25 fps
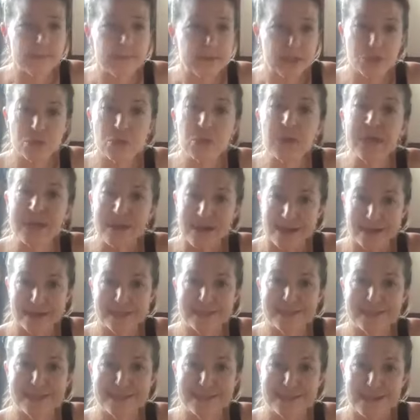between
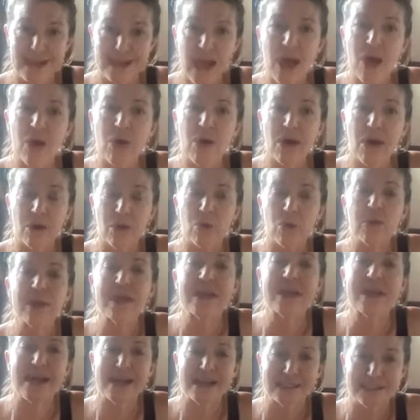us? How are
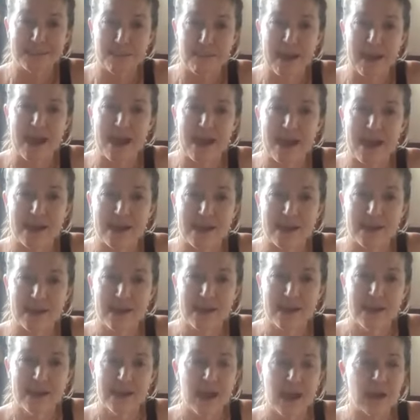we as a pack?
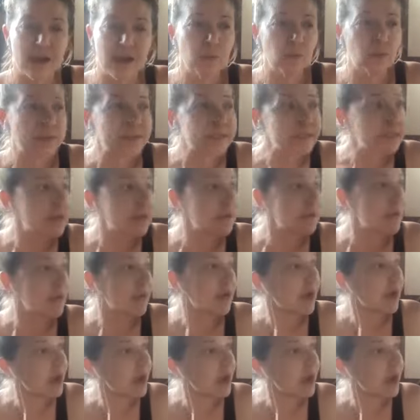And what's going